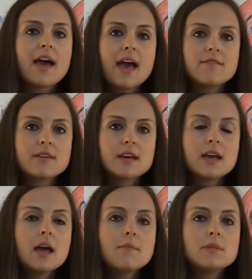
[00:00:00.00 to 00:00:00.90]

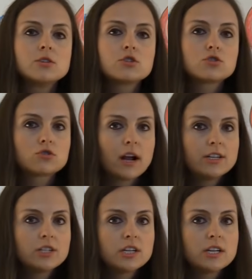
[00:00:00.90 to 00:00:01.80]
heavy
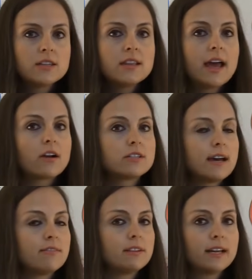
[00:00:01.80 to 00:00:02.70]
menstruation, they are
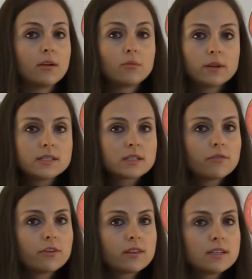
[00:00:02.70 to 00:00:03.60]
definitely at risk
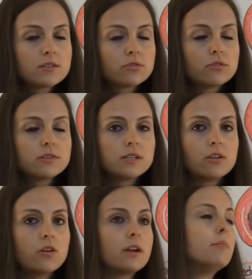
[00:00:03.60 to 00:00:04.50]
for this. They're losing
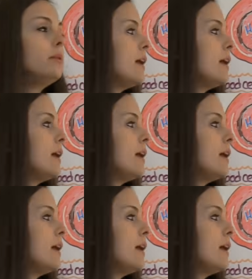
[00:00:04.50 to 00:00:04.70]
a lot of